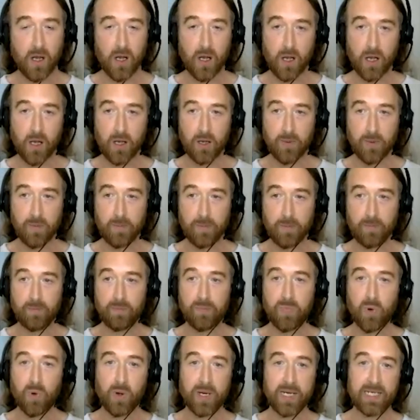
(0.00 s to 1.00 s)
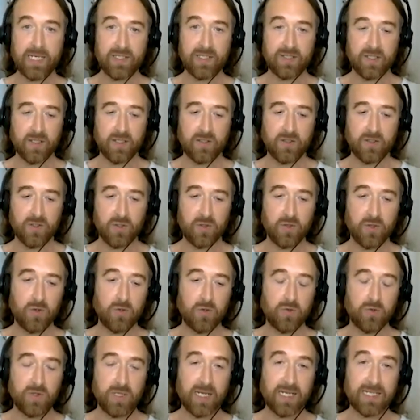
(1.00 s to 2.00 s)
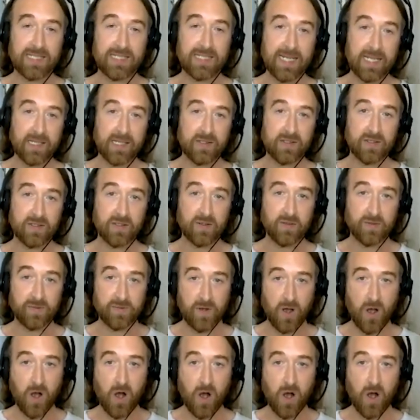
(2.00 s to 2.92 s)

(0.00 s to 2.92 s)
pointing to the extensive